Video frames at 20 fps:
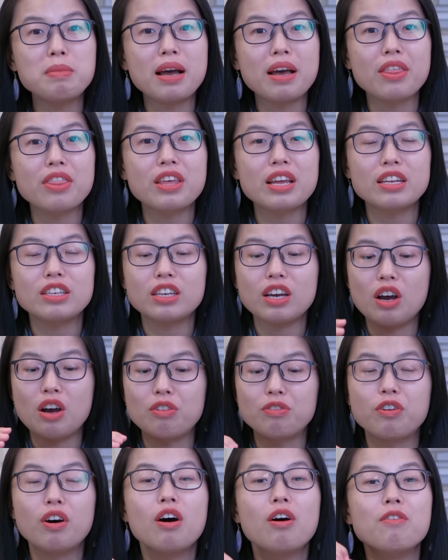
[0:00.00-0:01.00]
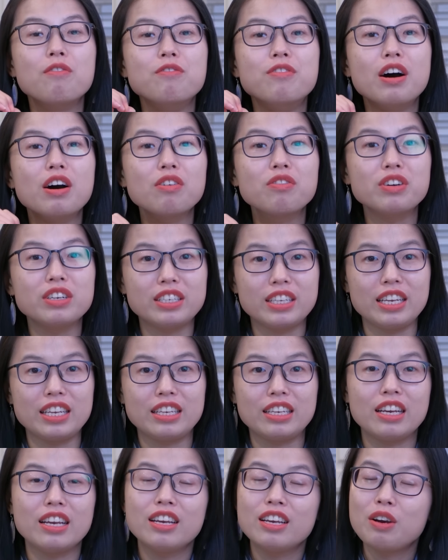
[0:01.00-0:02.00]
method of
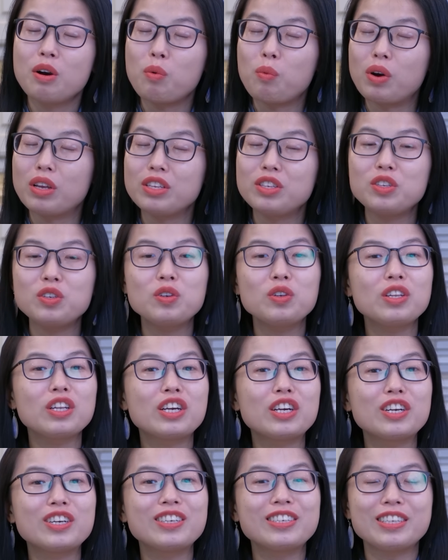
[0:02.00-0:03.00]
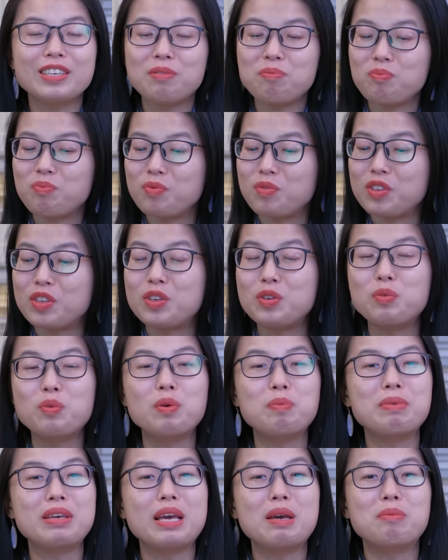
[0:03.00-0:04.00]
velveting once you learned, you will
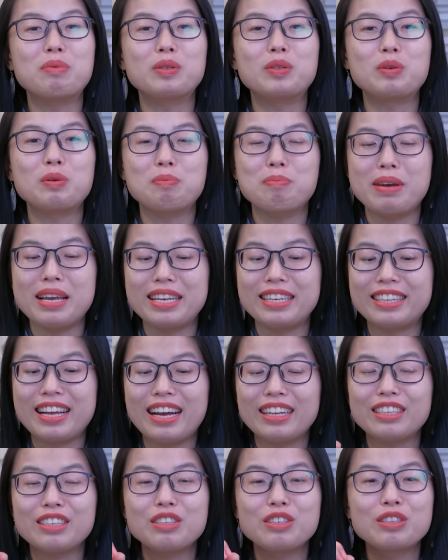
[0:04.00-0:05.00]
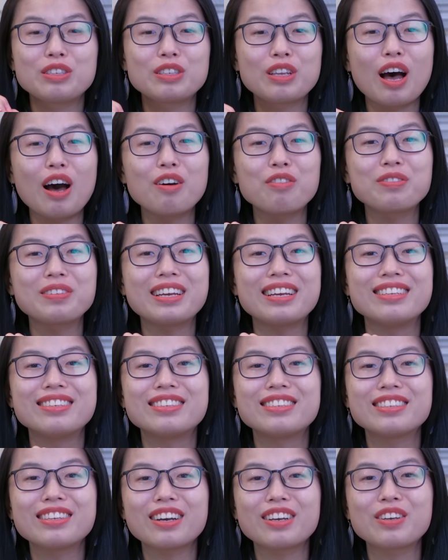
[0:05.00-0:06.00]
be able to make that soft and
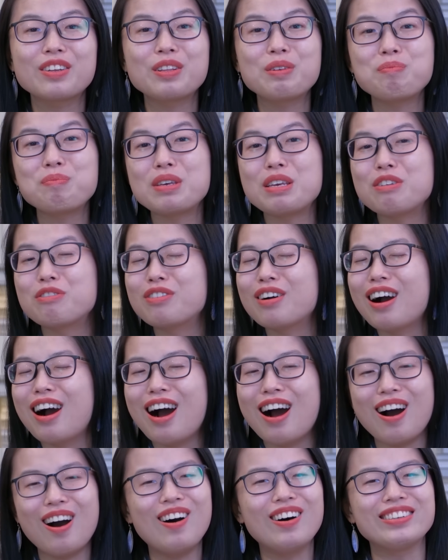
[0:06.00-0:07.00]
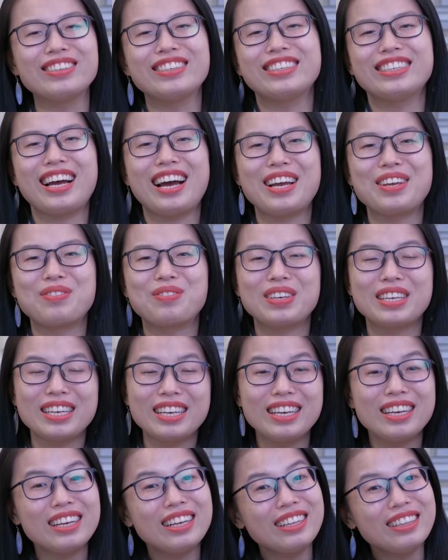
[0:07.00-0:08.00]
succulent beef all the time.
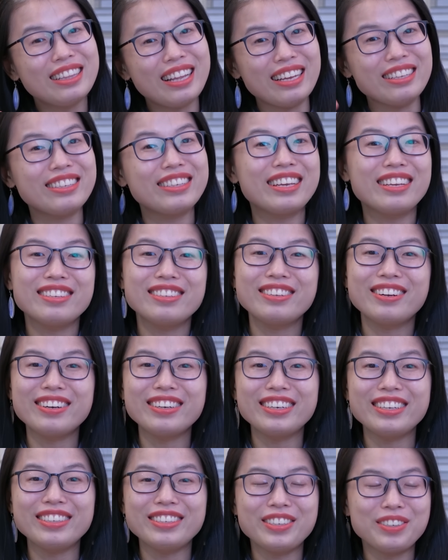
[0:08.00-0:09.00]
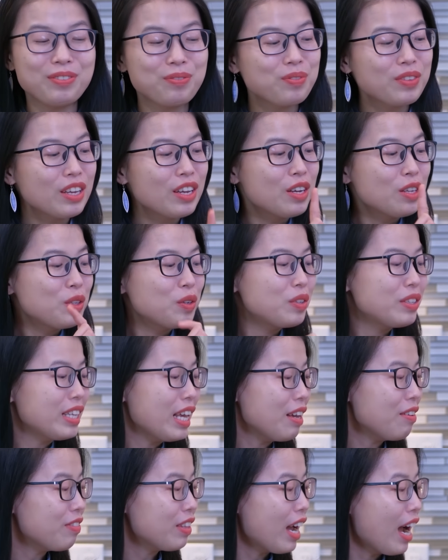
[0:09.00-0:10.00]
Let's get started. To
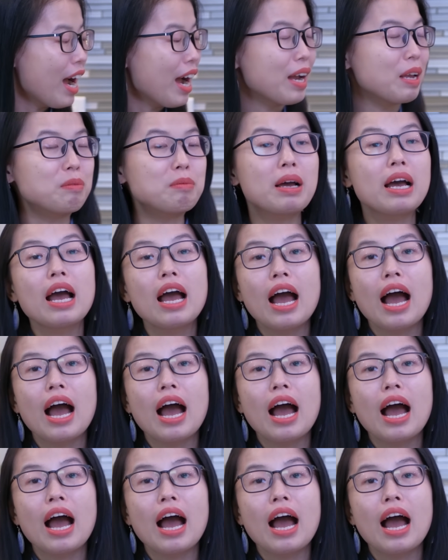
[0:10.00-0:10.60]
save time,